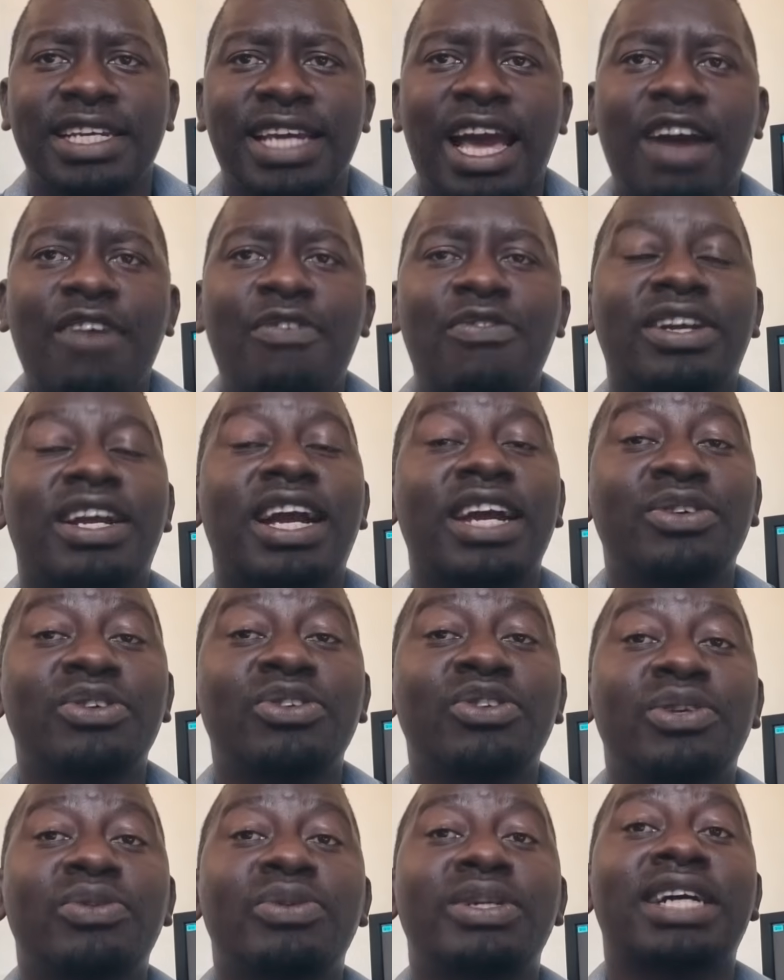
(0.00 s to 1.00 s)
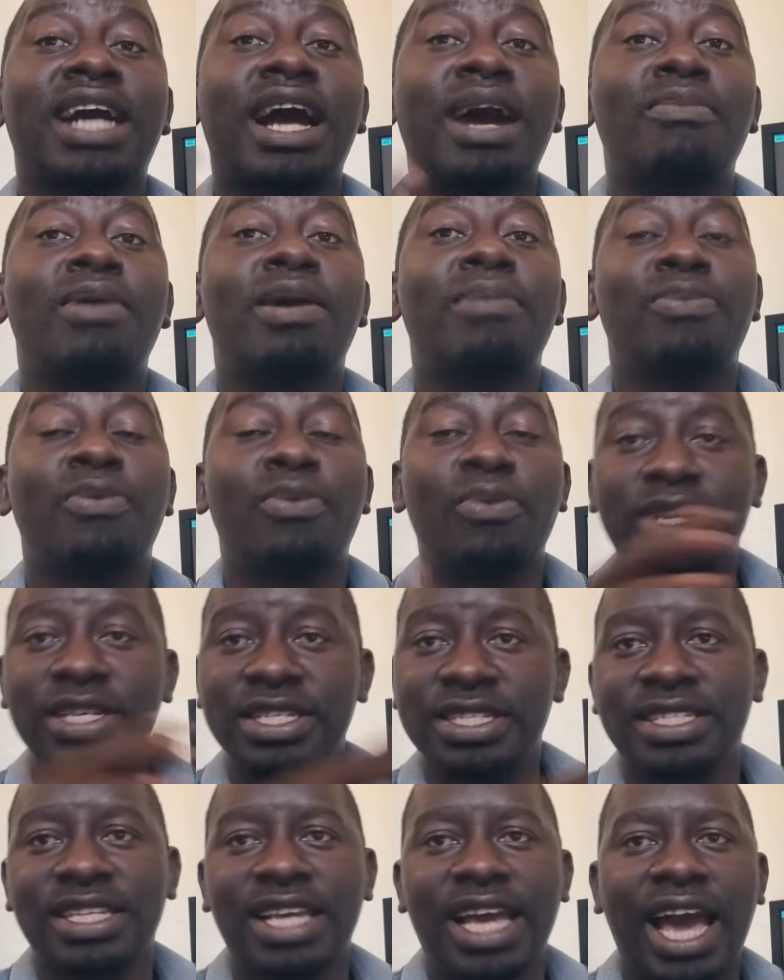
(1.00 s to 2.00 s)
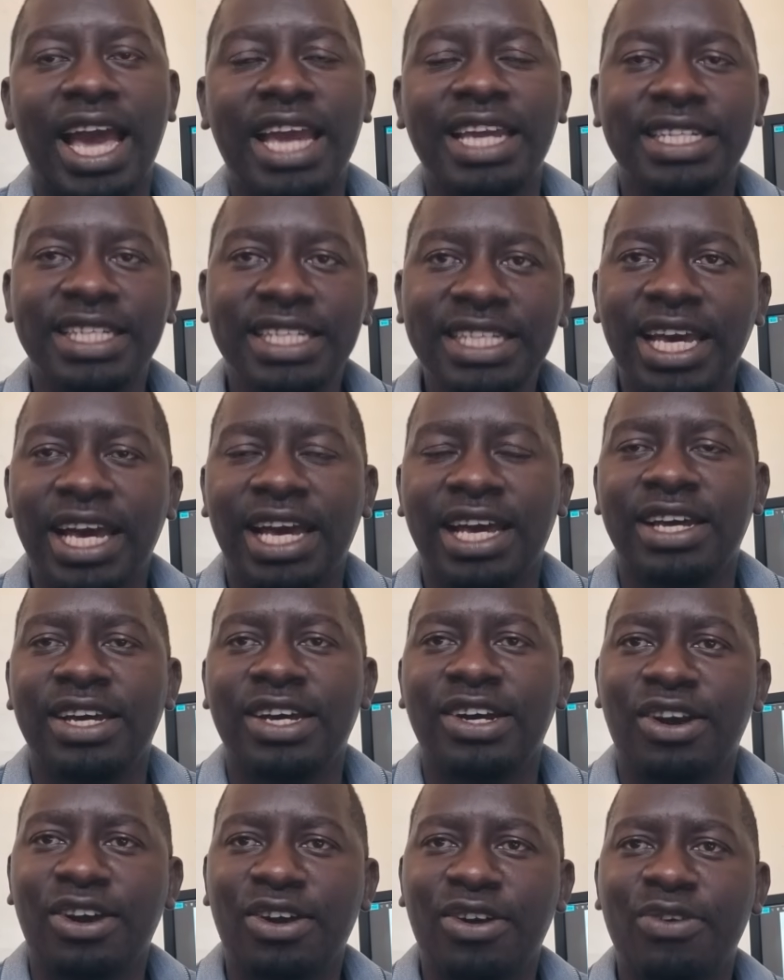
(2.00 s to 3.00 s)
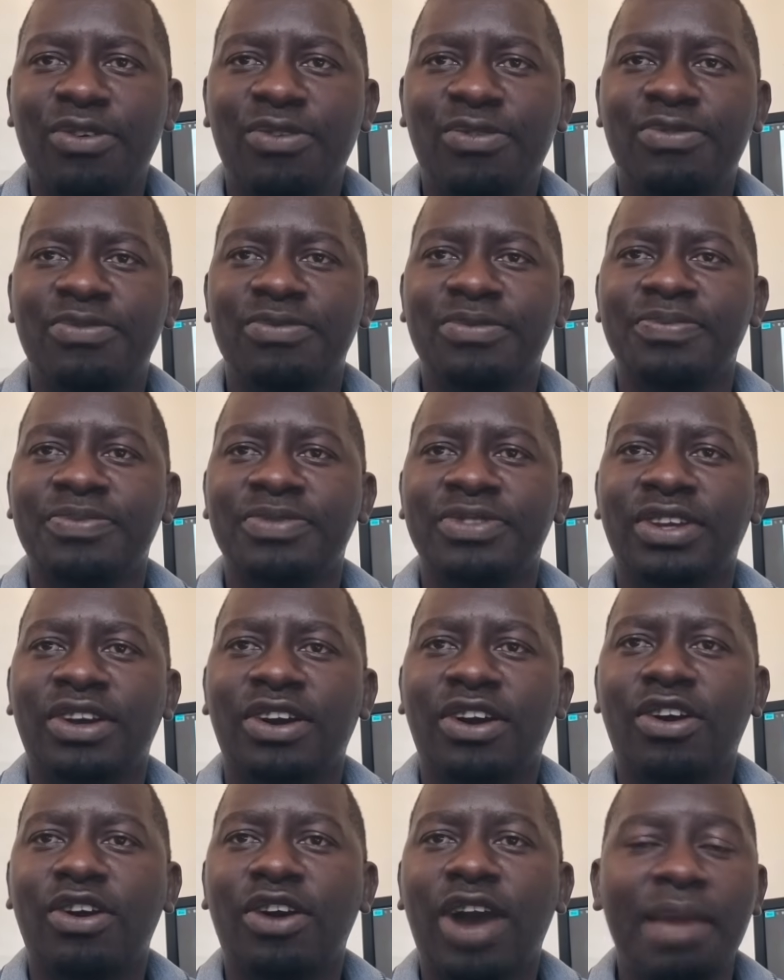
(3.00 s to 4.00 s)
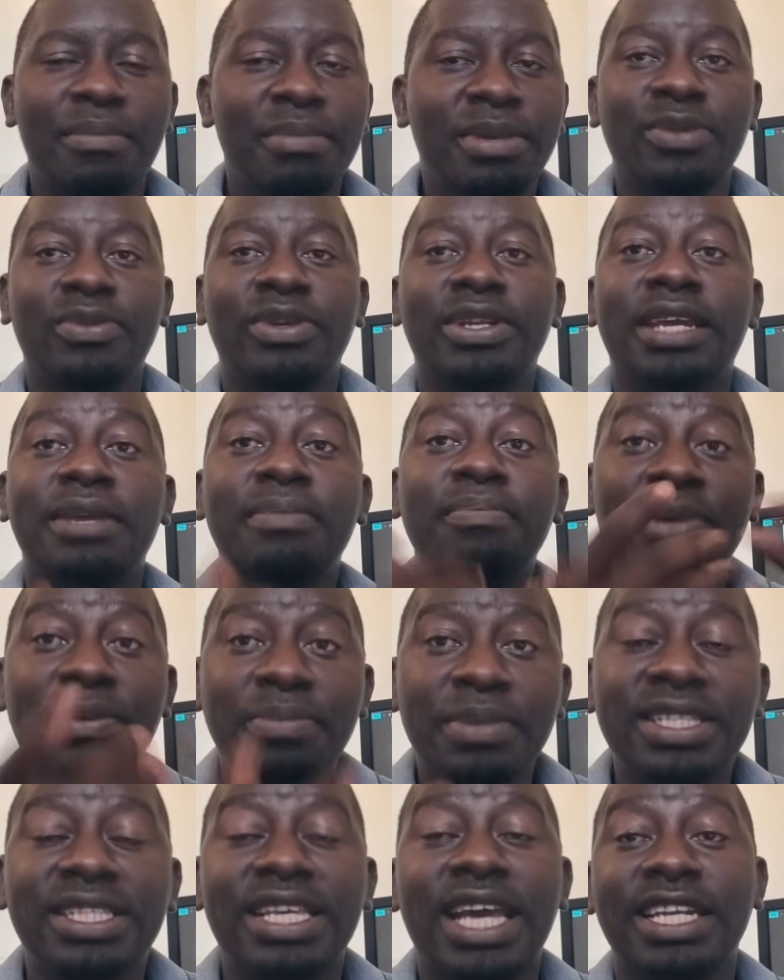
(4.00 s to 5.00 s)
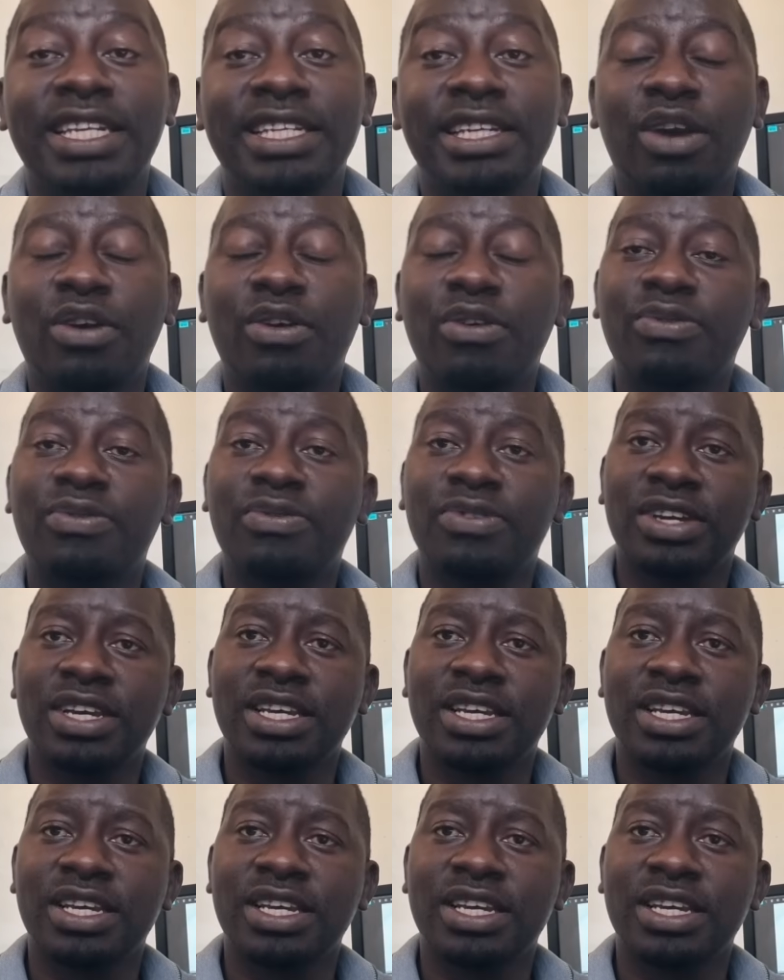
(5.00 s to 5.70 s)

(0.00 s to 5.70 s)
African Union will come up with idea of, will implement the idea of